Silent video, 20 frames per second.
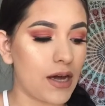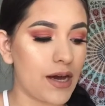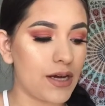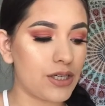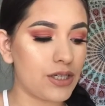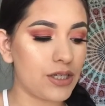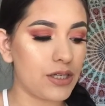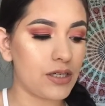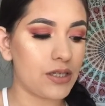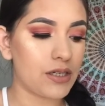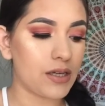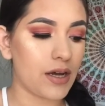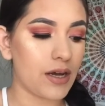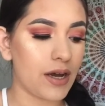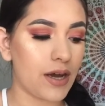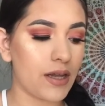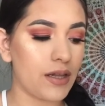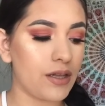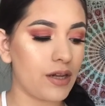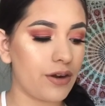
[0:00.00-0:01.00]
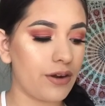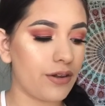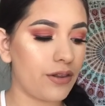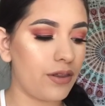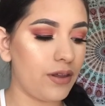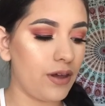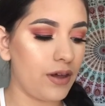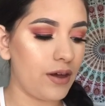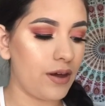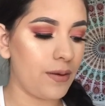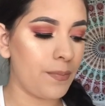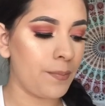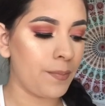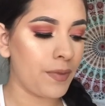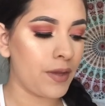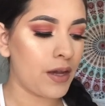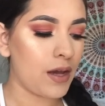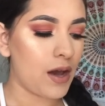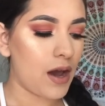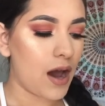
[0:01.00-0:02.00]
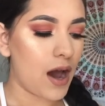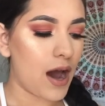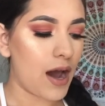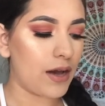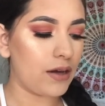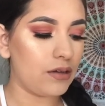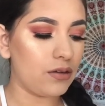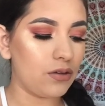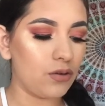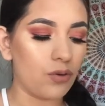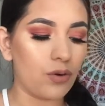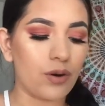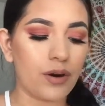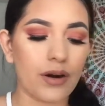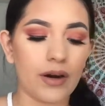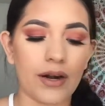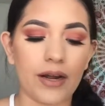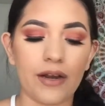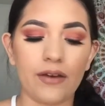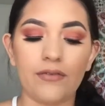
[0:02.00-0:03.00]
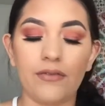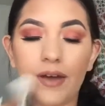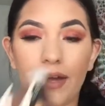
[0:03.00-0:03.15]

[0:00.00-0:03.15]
lashes. Again, they're the Allure and